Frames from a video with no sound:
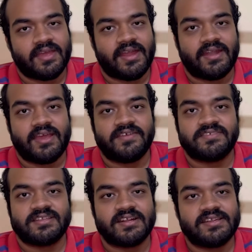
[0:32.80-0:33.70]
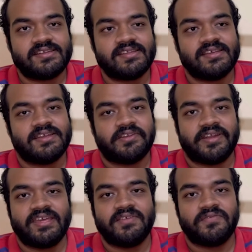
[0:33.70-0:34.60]
and I have started
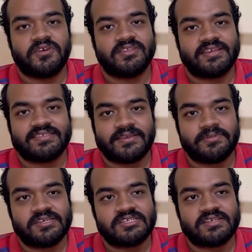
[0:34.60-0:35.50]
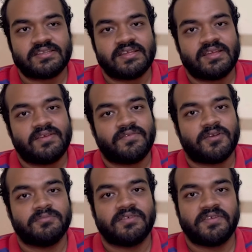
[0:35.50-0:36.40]
reading for the examination
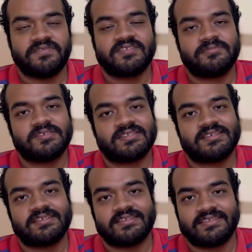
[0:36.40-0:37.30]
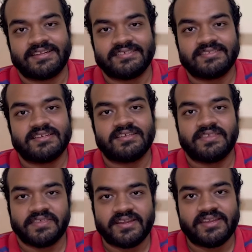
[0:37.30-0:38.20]
from the fifth semester, that is the
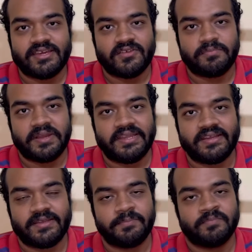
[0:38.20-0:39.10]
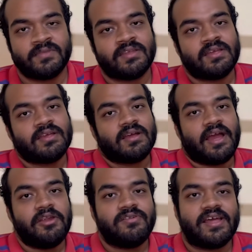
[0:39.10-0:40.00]
third year of my degree.
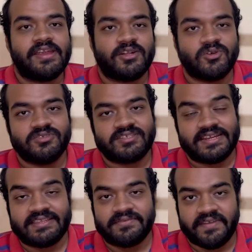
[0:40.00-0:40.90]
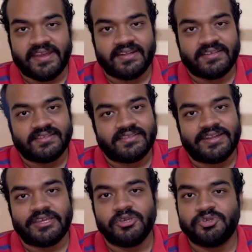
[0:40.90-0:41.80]
I would like to state the fact
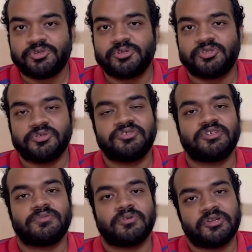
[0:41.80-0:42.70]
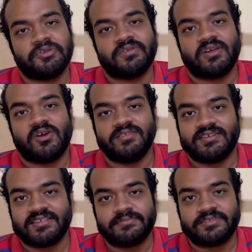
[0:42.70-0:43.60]
that you should choose your module or
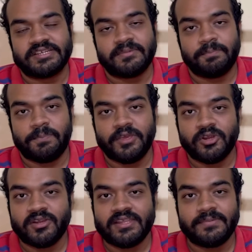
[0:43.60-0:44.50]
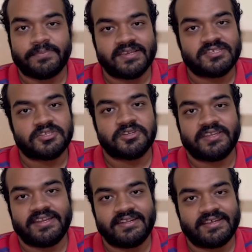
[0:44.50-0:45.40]
the subject purely based on
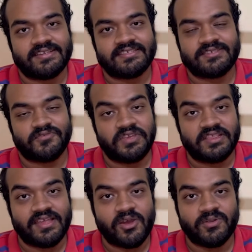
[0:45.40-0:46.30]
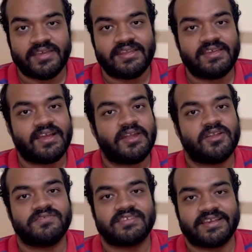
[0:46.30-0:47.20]
interest without any
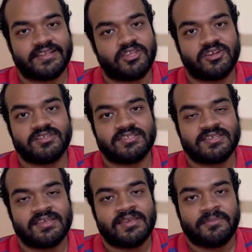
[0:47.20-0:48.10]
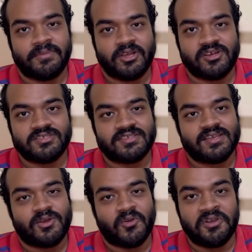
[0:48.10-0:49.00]
kind of second thoughts, because
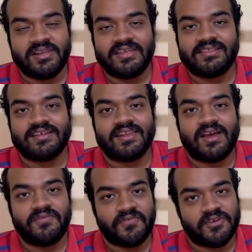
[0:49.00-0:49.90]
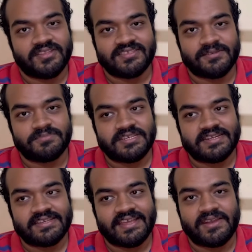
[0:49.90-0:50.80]
only the love for the
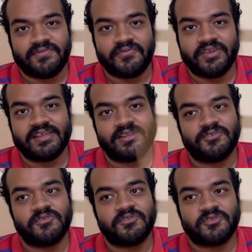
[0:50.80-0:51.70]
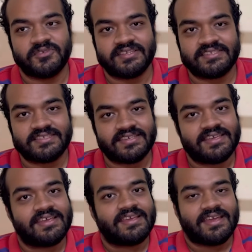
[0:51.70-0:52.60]
subject can fuel you through this
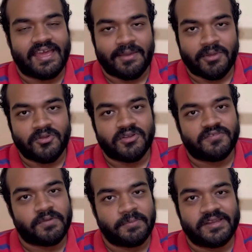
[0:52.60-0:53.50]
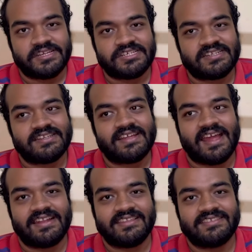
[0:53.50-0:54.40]
amount of preparation
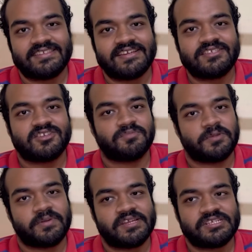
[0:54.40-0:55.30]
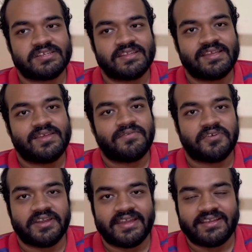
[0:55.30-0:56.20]
and these years of preparation
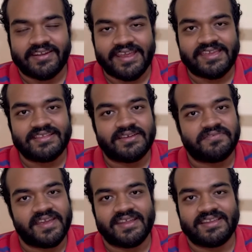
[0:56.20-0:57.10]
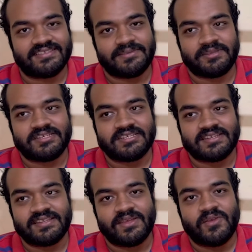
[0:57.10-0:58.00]
for cracking the final
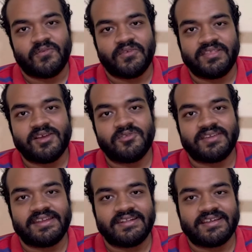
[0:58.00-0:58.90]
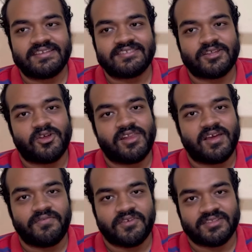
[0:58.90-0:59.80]
examination. Without interest or
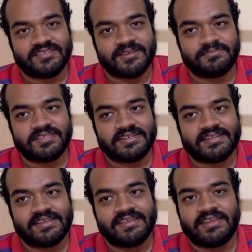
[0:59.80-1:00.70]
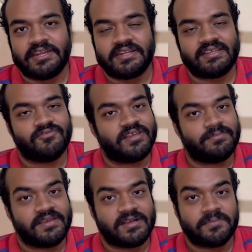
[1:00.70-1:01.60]
love for the subject, it will
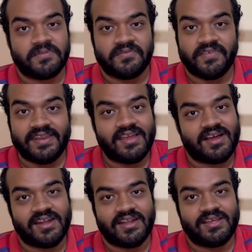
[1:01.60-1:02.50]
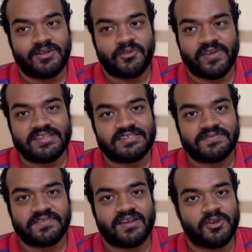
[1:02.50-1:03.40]
become very hard to
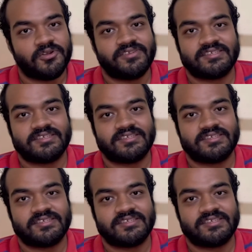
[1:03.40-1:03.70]
achieve a good